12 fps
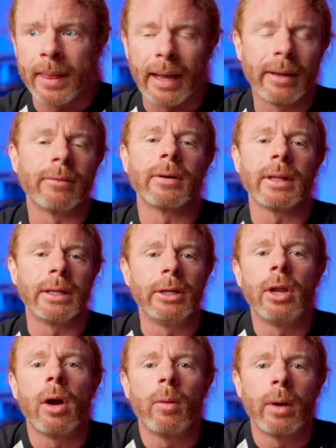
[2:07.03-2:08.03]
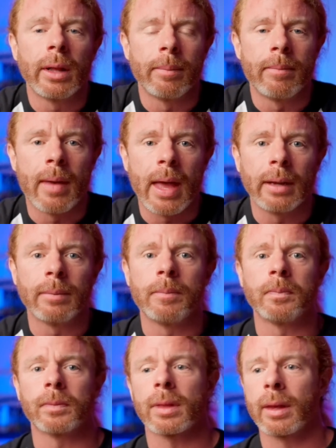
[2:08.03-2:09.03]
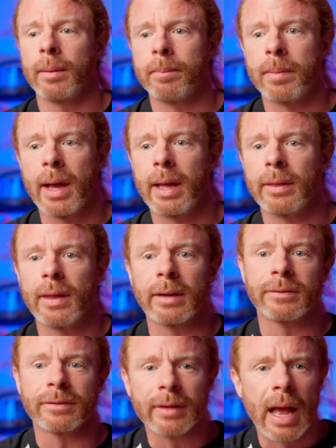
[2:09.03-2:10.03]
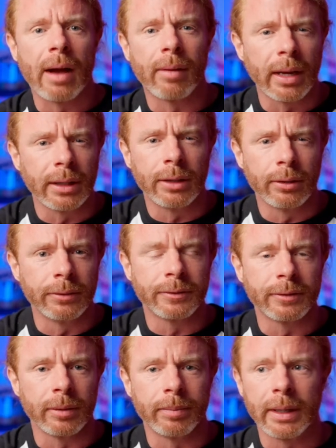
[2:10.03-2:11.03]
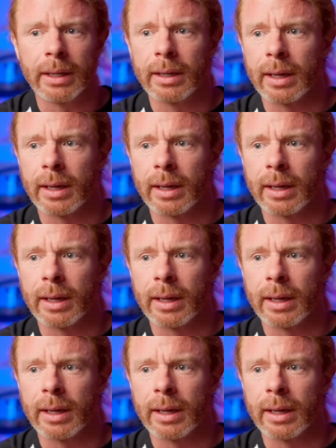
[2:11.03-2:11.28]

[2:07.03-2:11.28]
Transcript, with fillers: I didn't really know what it meant, but that's how I used to be.